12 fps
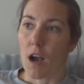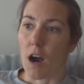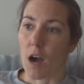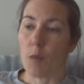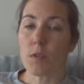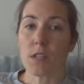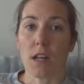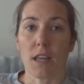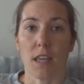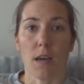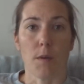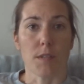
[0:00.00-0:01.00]
I was
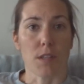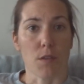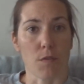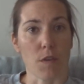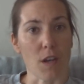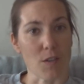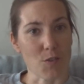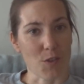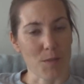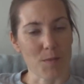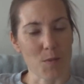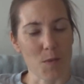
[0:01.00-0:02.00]
lucky I was in the first
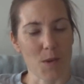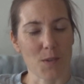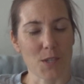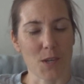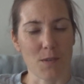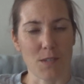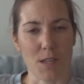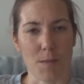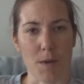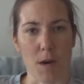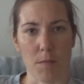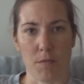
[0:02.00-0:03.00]
group, so we got to go into the
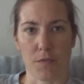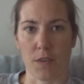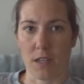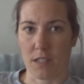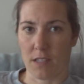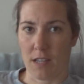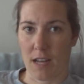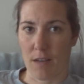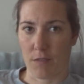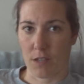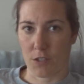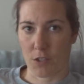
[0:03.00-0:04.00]
apartment first and then
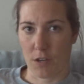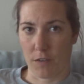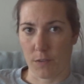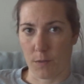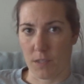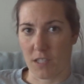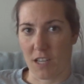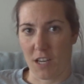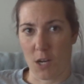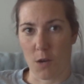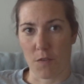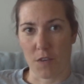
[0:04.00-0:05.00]
have lunch afterwards. I
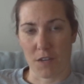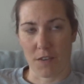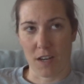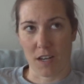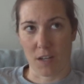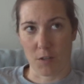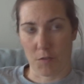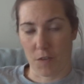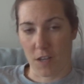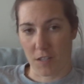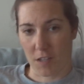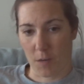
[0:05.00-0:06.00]
know if I'd have had lunch
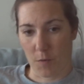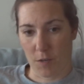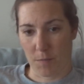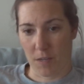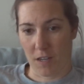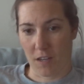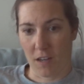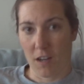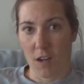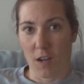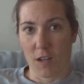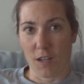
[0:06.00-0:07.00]
first, I would have been,
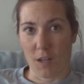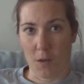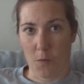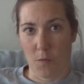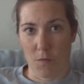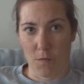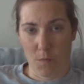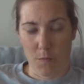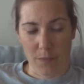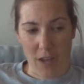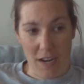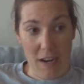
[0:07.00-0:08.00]
you know,
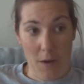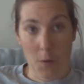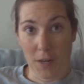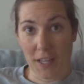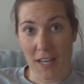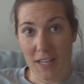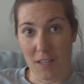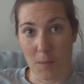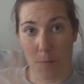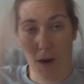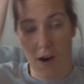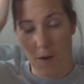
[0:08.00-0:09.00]
I want to get into the
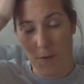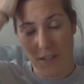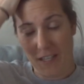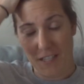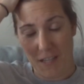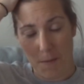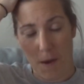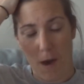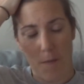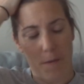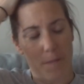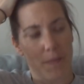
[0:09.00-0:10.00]
park, I want to get into the
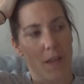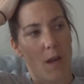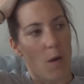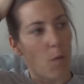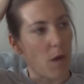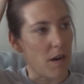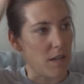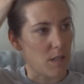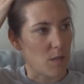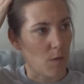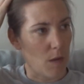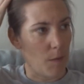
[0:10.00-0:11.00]
apartment. Whereas
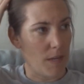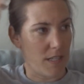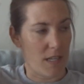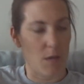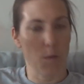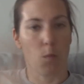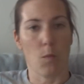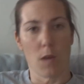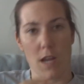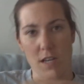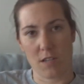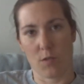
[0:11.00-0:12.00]
the way we did it,
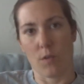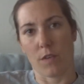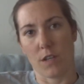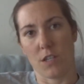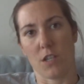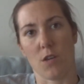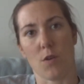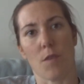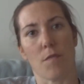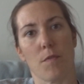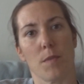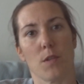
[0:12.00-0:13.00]
it just sort of continued
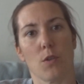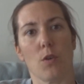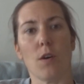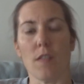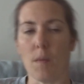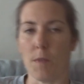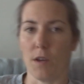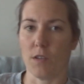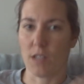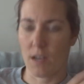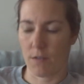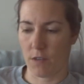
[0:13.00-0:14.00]
from the tour, and then we got
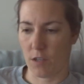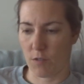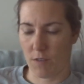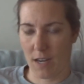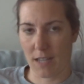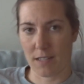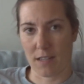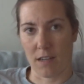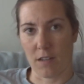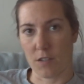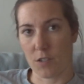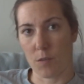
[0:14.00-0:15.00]
to have a nice relaxing
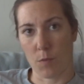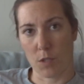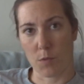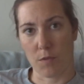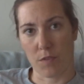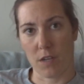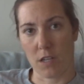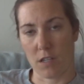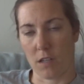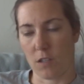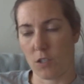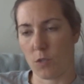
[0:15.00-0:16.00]
lunch, and once we finished
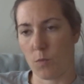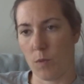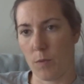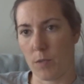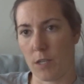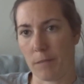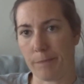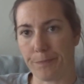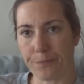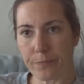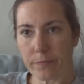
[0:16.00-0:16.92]
lunch we were done.